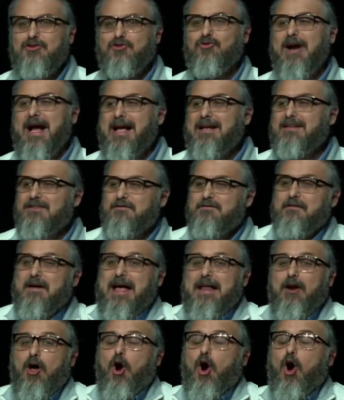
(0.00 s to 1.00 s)
we even
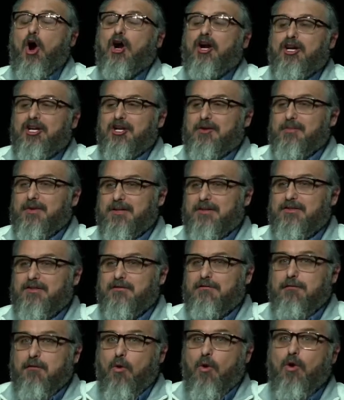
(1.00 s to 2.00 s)
tried to find
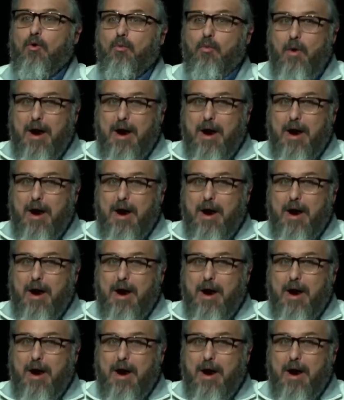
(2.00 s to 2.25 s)
arguments